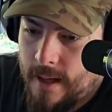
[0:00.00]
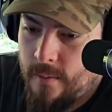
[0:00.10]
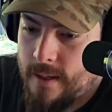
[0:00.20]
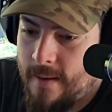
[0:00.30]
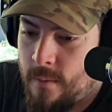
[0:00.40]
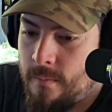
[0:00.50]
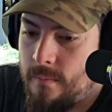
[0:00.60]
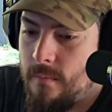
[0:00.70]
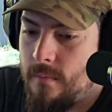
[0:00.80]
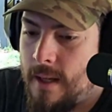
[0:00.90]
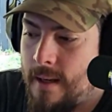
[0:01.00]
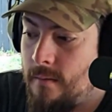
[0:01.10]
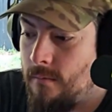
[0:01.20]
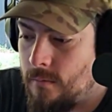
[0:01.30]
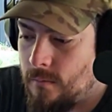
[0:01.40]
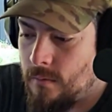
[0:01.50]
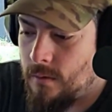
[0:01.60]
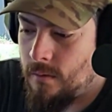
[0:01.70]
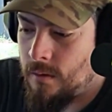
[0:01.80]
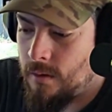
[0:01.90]
They would give them like
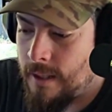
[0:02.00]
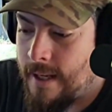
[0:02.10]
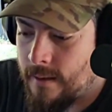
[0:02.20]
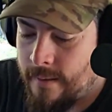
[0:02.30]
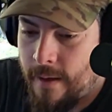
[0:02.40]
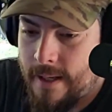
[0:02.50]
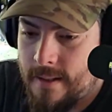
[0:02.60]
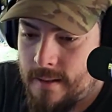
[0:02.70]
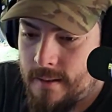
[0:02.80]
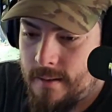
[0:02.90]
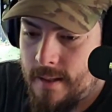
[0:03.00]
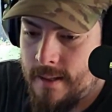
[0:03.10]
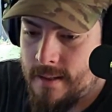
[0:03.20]
legal advice